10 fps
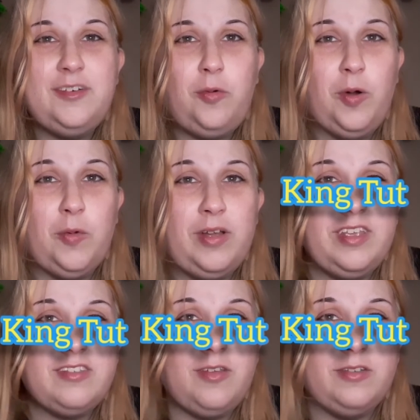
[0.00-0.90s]
Or one
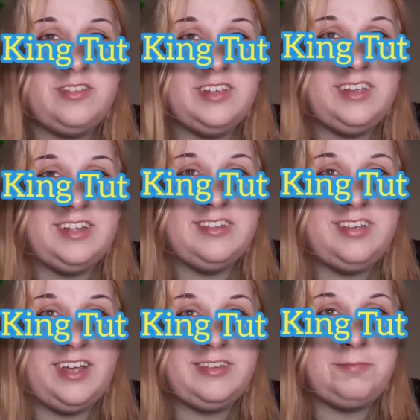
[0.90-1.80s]
that's okay. close to King
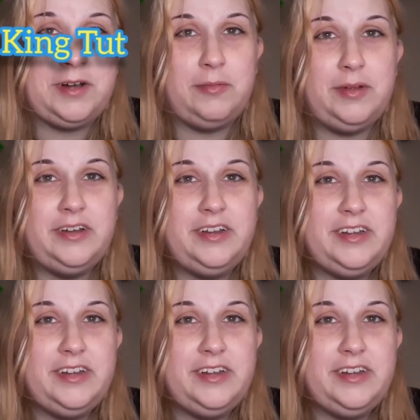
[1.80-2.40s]
Tut's pyramid.